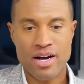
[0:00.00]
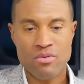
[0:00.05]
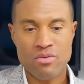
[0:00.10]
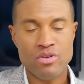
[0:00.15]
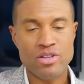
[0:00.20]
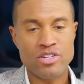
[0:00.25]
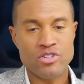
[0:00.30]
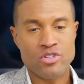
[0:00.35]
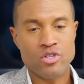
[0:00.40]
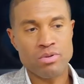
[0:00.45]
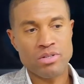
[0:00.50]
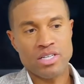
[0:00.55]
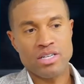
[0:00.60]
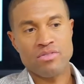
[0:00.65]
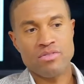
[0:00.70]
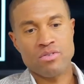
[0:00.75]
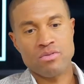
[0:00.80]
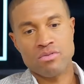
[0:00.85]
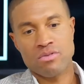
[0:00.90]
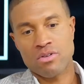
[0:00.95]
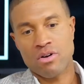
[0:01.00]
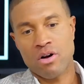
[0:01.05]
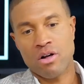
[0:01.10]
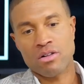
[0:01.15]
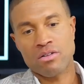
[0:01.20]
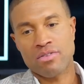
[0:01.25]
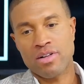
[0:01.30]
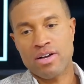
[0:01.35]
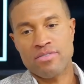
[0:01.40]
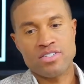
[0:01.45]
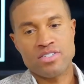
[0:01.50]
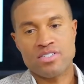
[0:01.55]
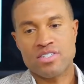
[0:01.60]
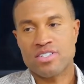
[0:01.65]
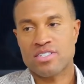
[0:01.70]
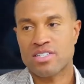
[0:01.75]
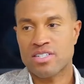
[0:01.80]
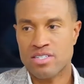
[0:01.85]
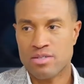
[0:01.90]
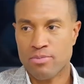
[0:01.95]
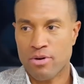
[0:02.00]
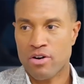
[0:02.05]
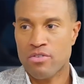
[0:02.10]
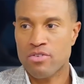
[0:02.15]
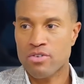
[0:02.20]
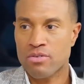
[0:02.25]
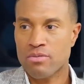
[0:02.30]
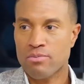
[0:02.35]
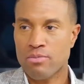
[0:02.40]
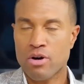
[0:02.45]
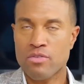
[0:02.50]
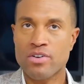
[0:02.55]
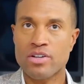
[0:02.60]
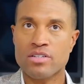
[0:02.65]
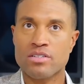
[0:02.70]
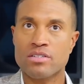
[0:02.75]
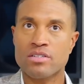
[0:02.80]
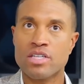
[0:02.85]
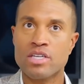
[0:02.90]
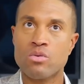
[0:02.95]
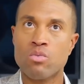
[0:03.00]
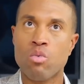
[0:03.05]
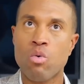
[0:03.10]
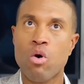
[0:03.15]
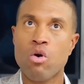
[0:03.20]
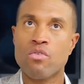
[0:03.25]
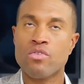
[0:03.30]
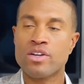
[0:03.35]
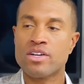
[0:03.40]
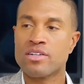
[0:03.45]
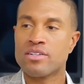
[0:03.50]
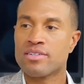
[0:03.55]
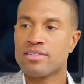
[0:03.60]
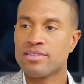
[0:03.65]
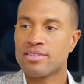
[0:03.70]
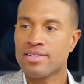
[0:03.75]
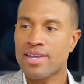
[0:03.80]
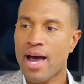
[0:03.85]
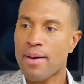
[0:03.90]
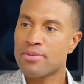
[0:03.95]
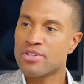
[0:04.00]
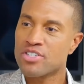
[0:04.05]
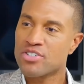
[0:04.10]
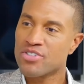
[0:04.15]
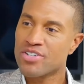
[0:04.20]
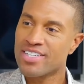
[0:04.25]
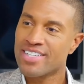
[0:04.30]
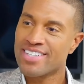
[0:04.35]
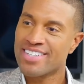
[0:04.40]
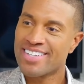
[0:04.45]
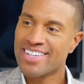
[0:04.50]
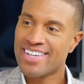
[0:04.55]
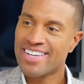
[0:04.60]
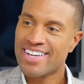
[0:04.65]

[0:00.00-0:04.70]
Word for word: I really do believe all of life is just this perfect, perfectly woven tapestry.